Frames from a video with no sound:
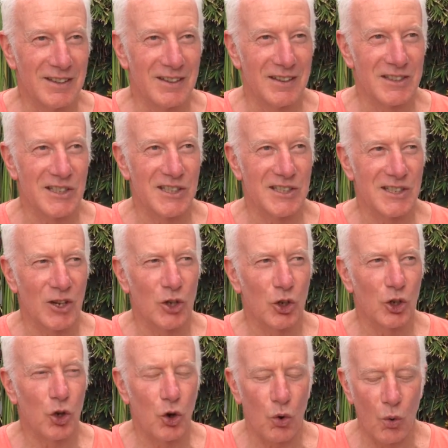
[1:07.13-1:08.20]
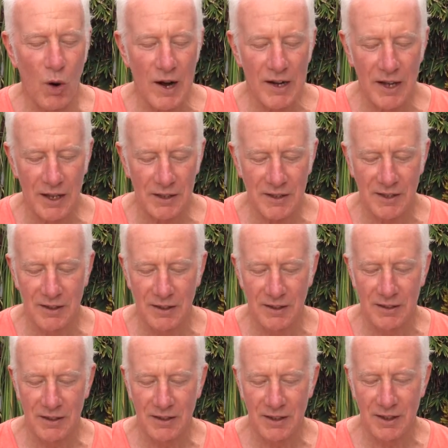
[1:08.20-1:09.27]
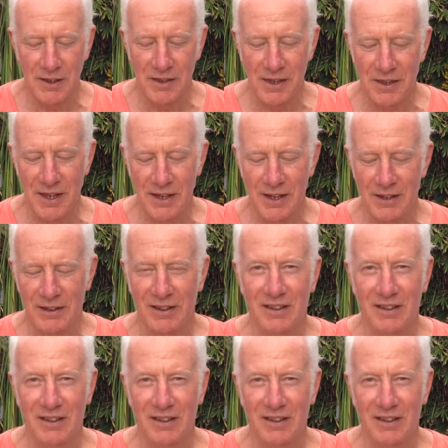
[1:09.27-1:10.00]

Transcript: it's so quiet in that